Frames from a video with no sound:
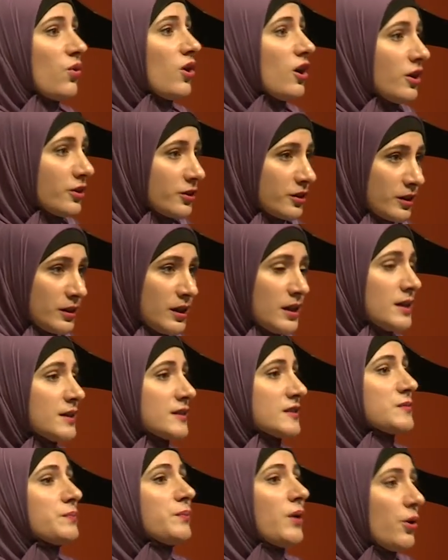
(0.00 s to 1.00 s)
water,
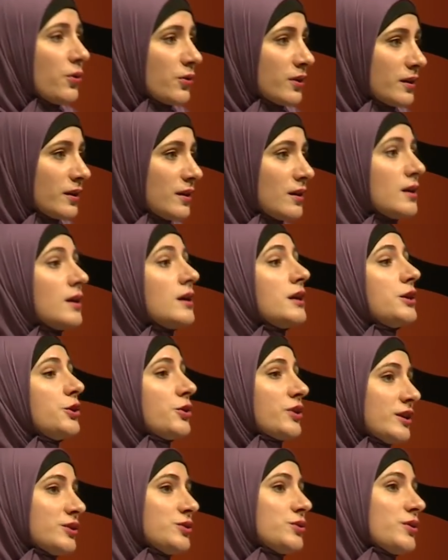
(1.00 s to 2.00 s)
smoke.
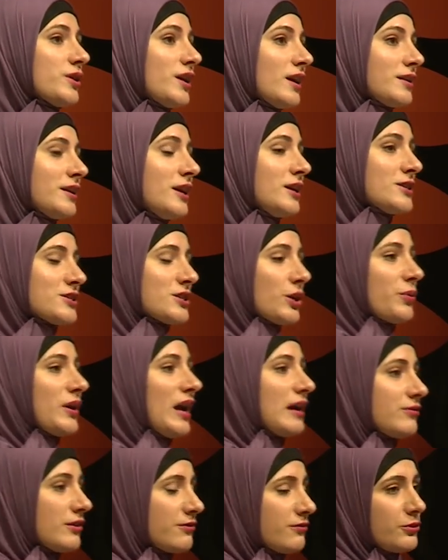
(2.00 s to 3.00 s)
You can do that. So we
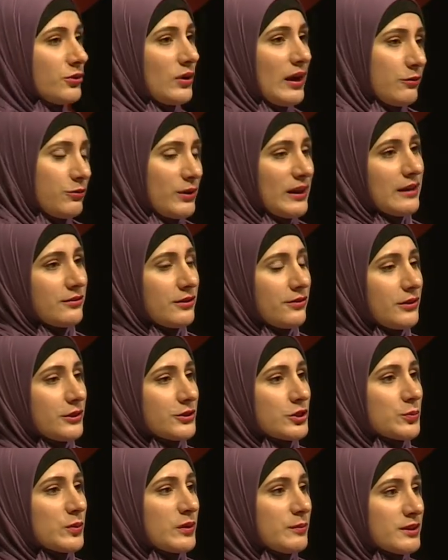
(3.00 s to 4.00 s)
have a
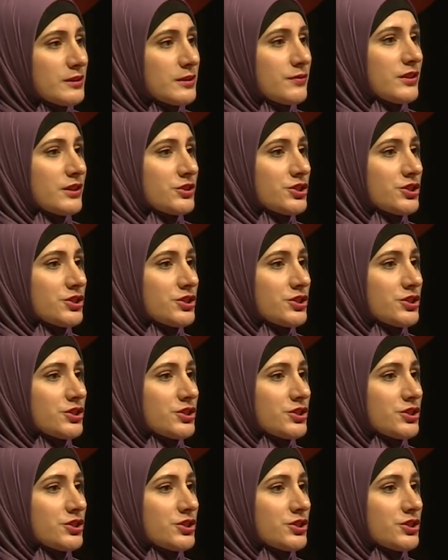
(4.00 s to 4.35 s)
filter primitive